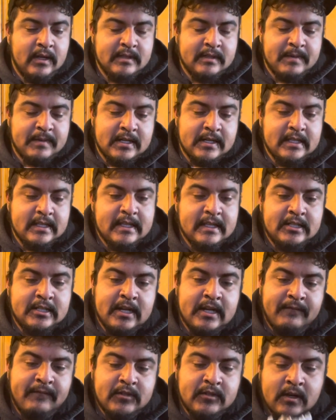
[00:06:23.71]
especially the
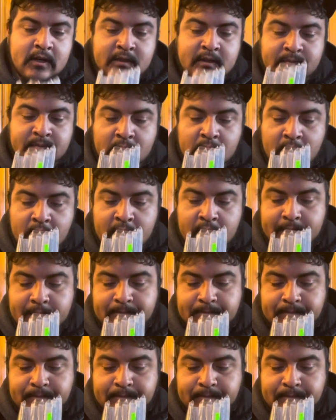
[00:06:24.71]
Jeff Johns part.